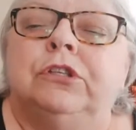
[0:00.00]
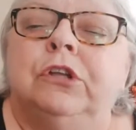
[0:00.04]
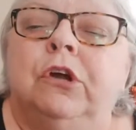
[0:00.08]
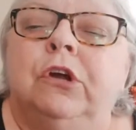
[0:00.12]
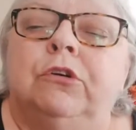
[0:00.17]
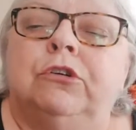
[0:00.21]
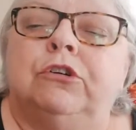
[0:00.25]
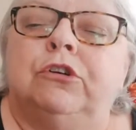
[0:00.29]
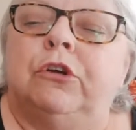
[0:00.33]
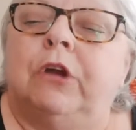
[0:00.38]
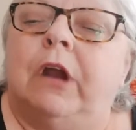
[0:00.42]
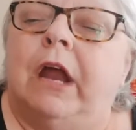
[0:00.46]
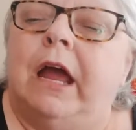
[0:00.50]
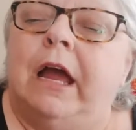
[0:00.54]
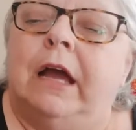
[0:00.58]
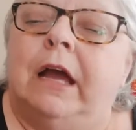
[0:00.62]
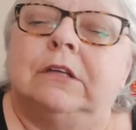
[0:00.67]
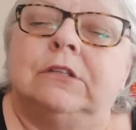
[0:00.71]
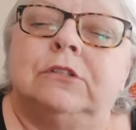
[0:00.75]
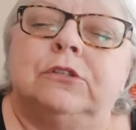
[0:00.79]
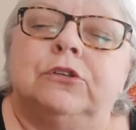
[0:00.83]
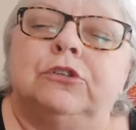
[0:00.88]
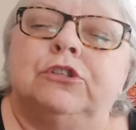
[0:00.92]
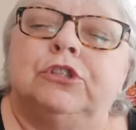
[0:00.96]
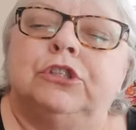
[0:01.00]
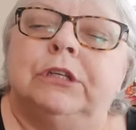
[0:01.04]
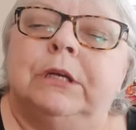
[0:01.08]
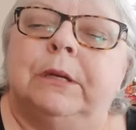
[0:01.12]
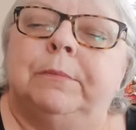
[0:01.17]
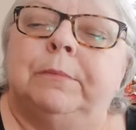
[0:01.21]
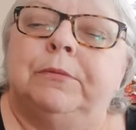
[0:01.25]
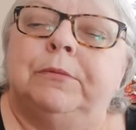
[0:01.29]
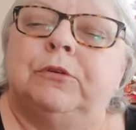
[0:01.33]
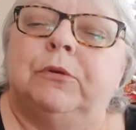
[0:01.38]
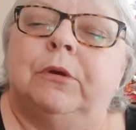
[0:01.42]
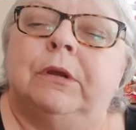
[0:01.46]
no cracks or
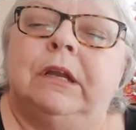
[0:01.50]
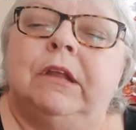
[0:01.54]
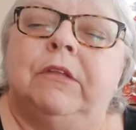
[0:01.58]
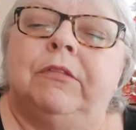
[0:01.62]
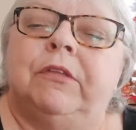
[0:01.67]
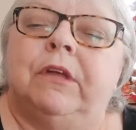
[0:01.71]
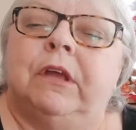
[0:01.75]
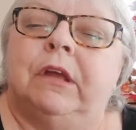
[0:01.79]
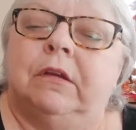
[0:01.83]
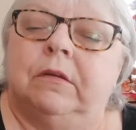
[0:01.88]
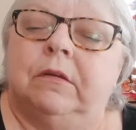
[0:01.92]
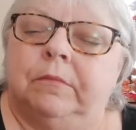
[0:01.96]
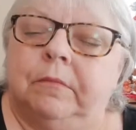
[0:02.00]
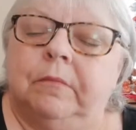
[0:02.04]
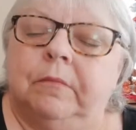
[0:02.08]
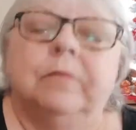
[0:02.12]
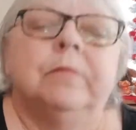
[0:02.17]
chips or anything.